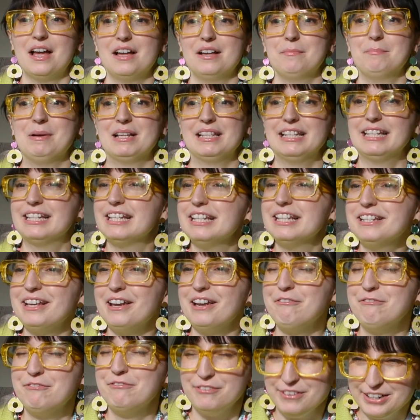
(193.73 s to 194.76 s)
But since
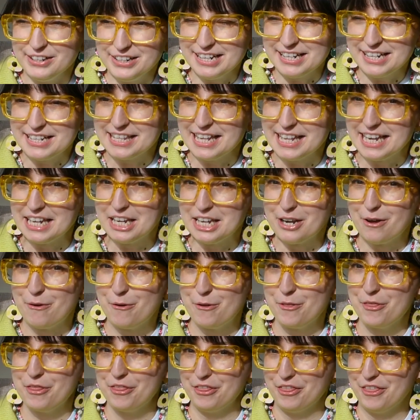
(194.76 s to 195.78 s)
I finished it
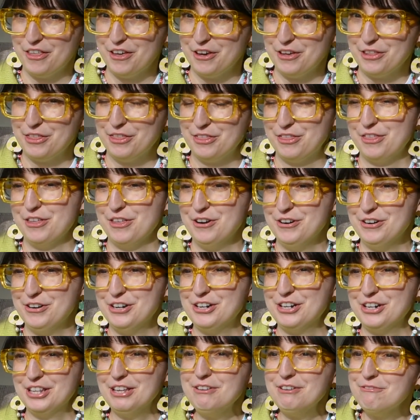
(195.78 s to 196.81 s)
on the
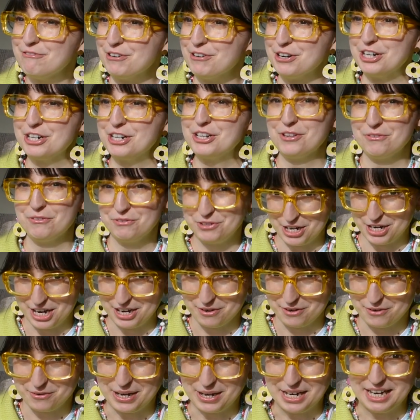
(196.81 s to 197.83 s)
31st of
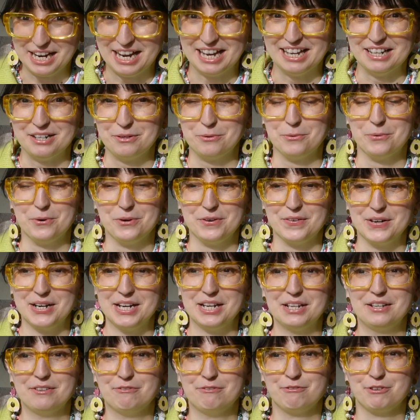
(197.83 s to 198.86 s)
January and wore
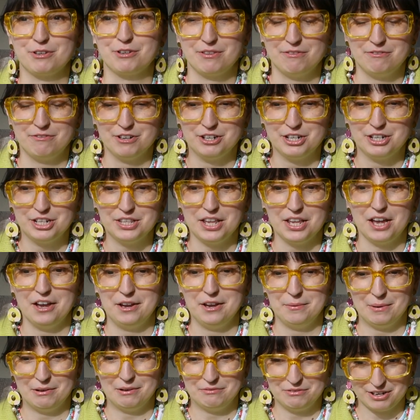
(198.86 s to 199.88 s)
it for the first
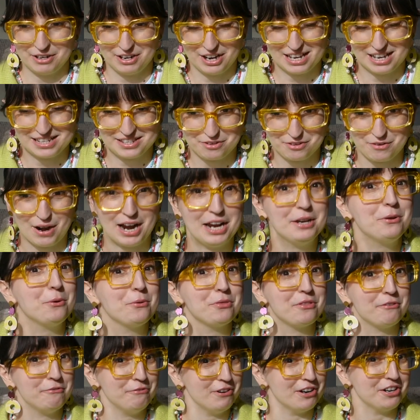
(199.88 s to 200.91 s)
time after it has dried
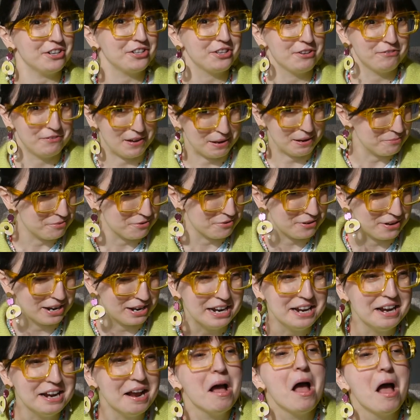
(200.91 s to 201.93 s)
on the 1st of
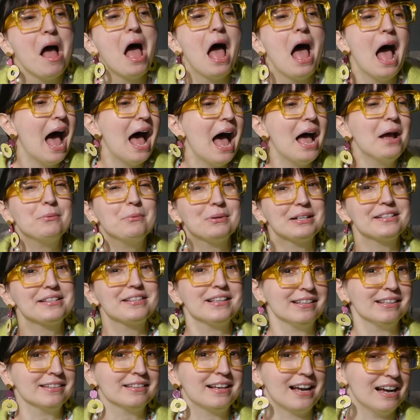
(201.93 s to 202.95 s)
February, I will
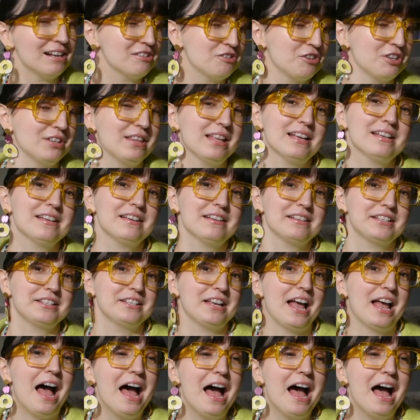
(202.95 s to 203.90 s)
still catch it as